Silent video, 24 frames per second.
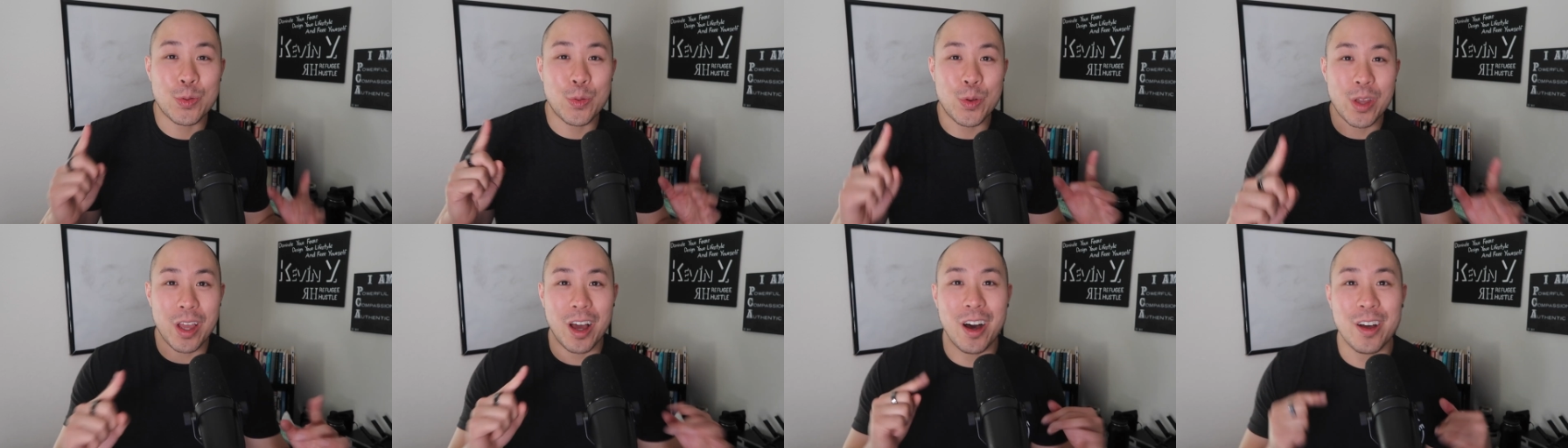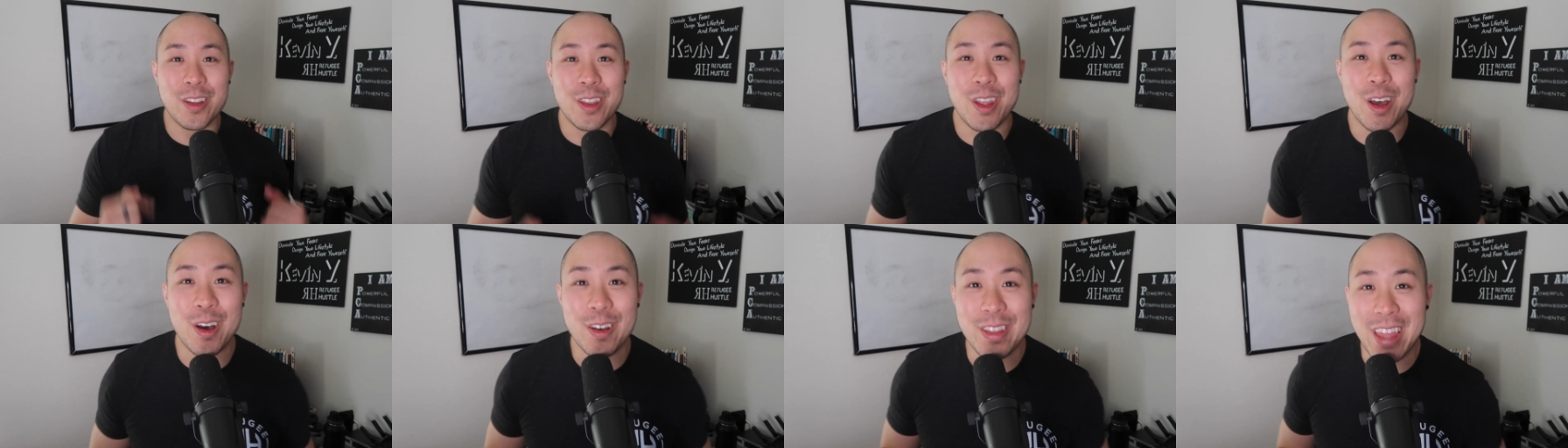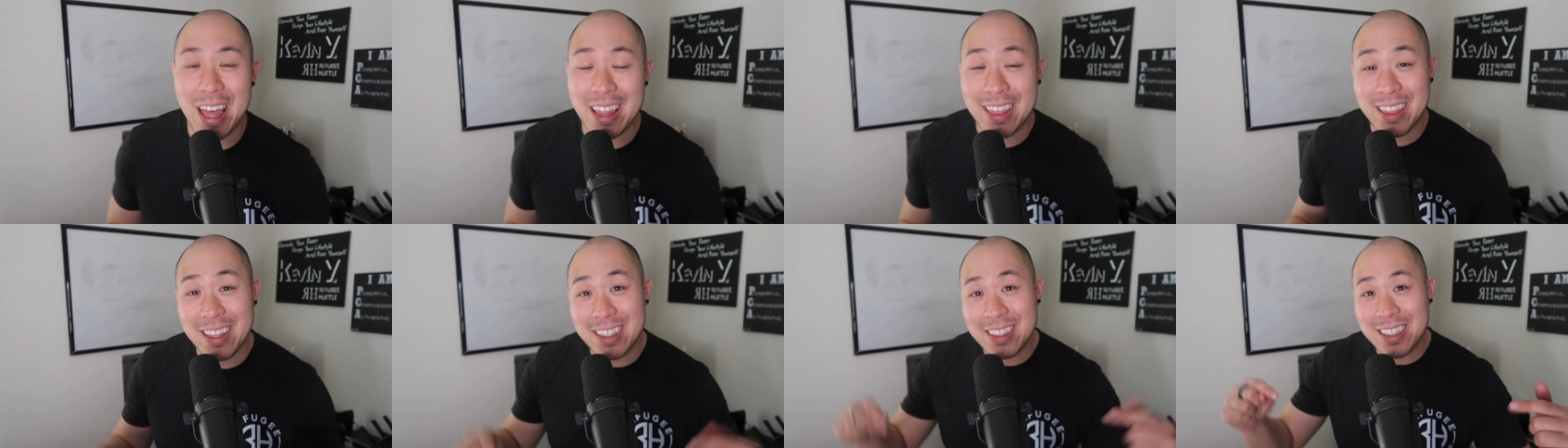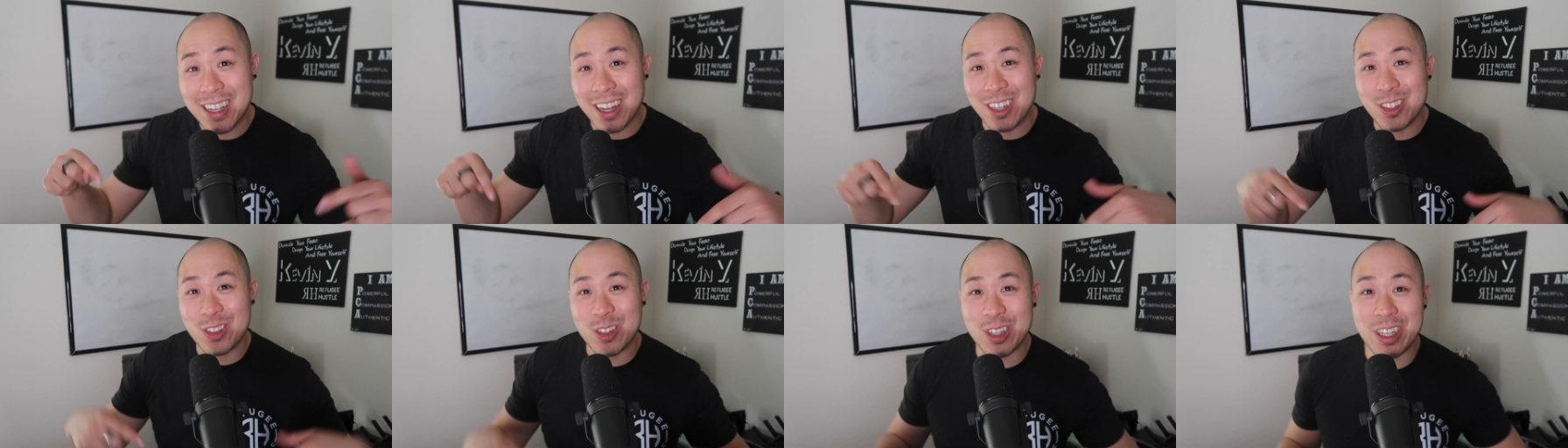We all know that
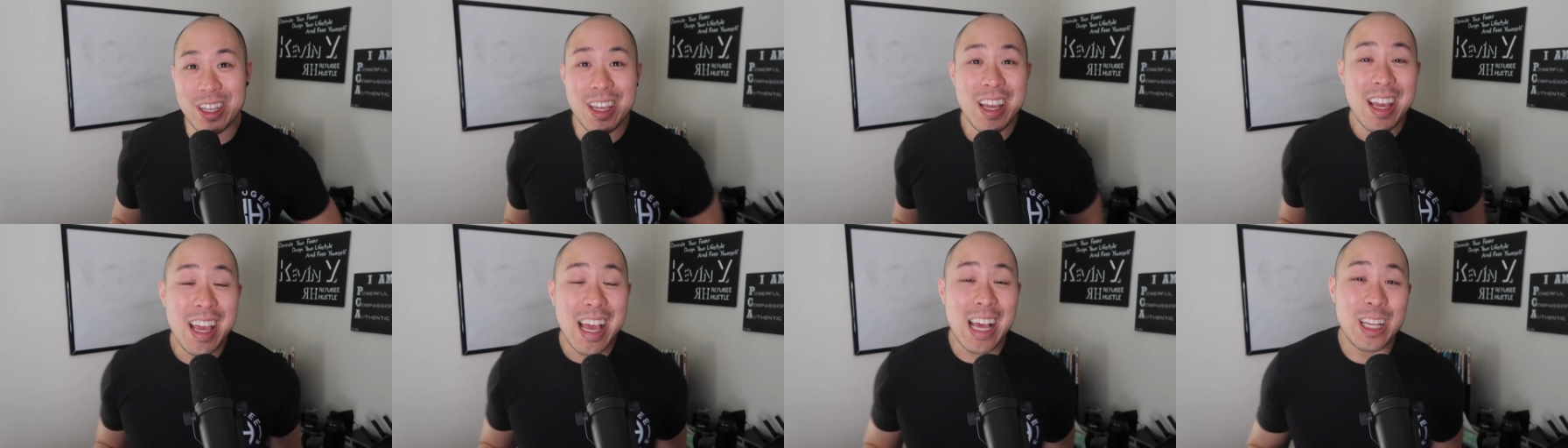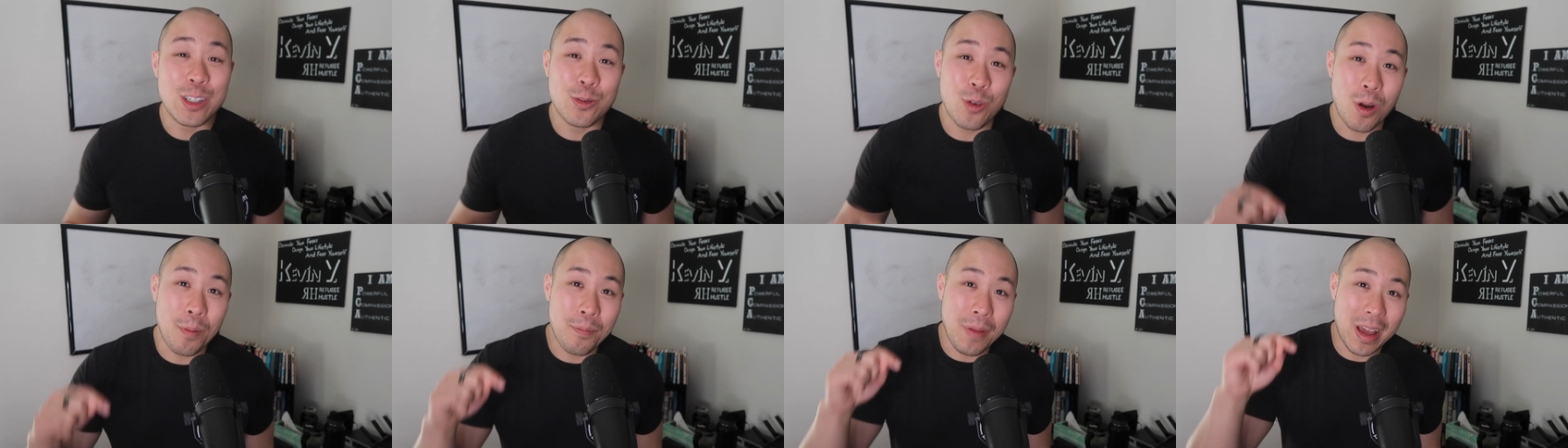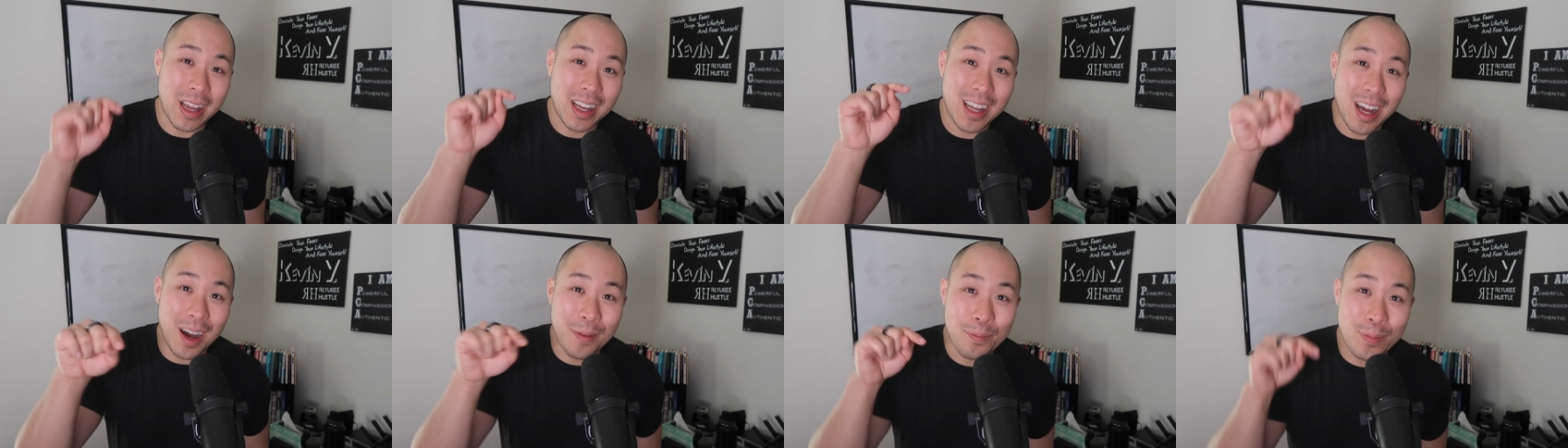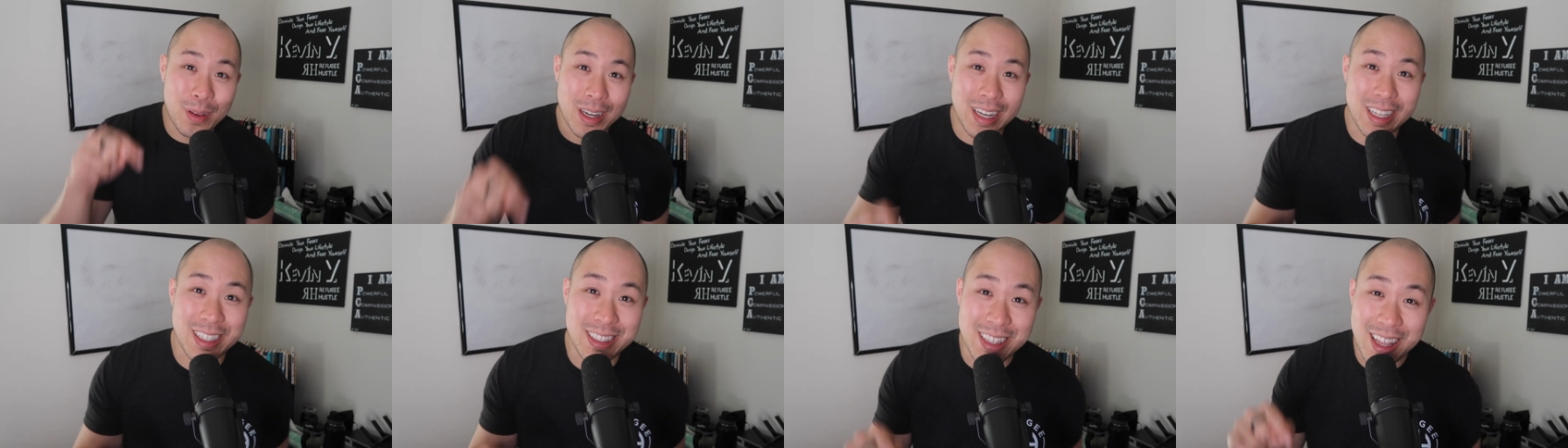this country is run by
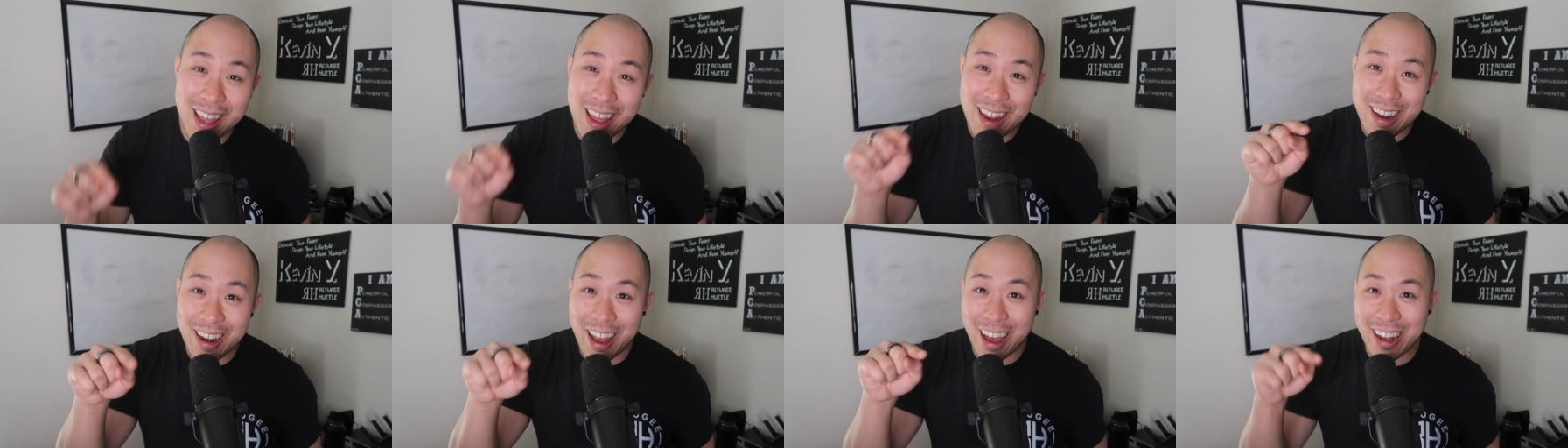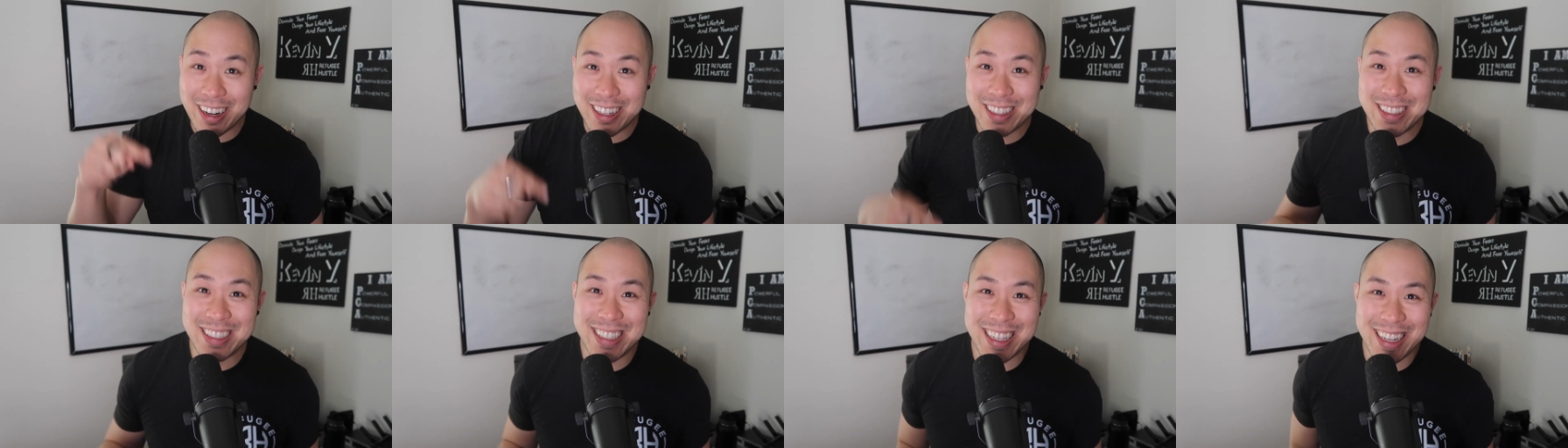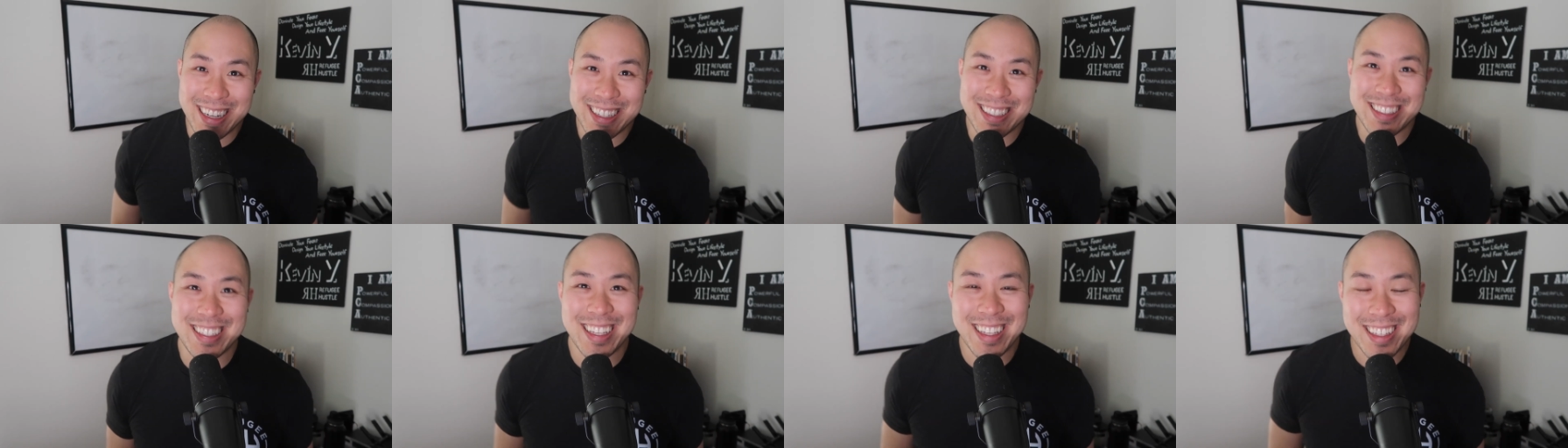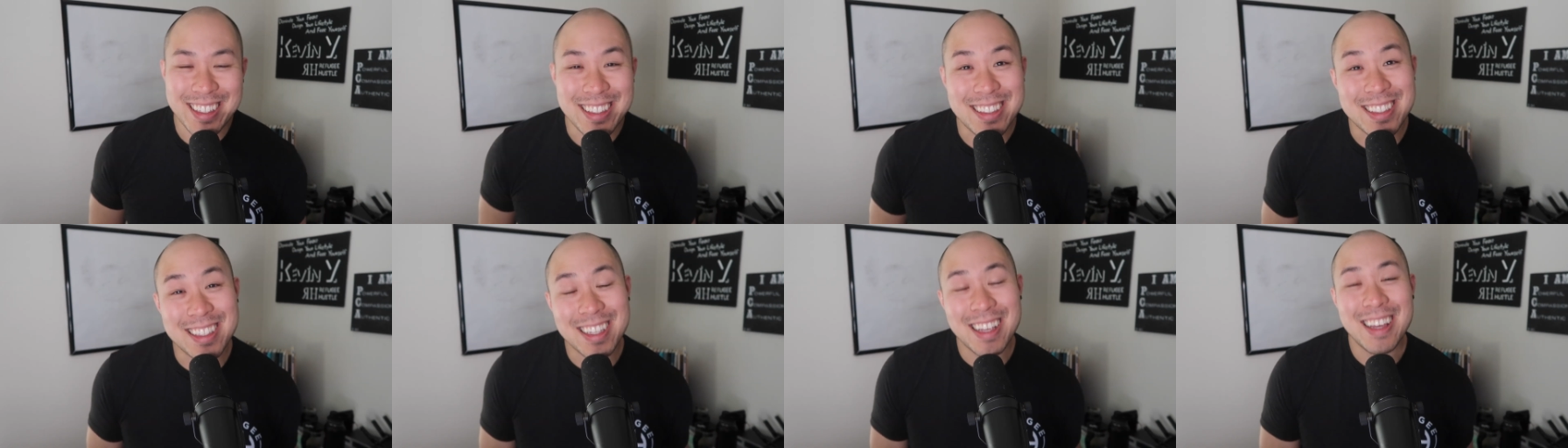companies, not its
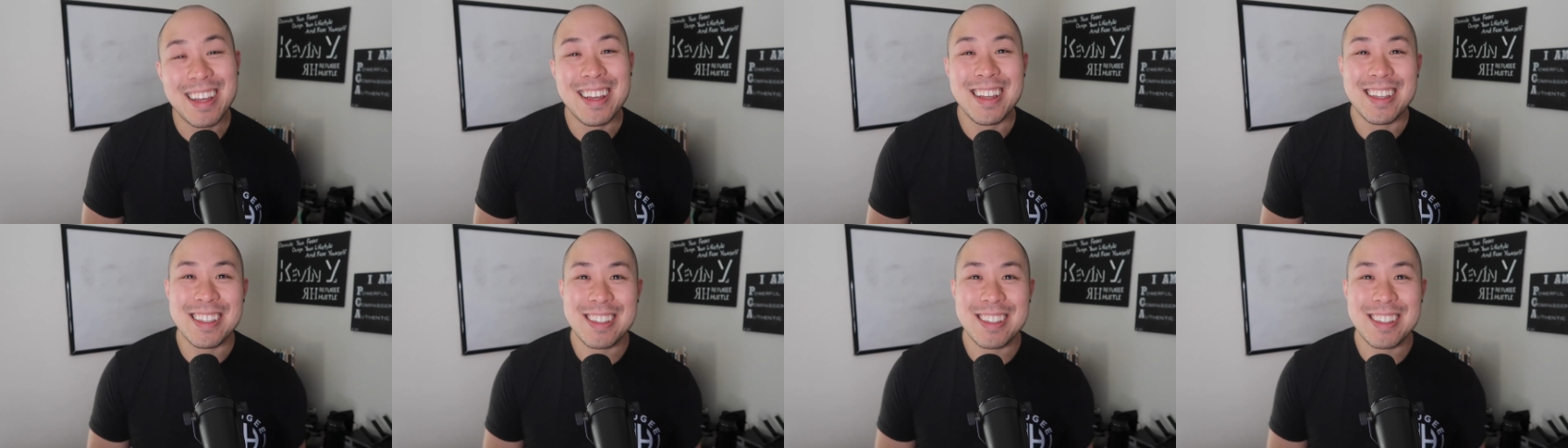citizens.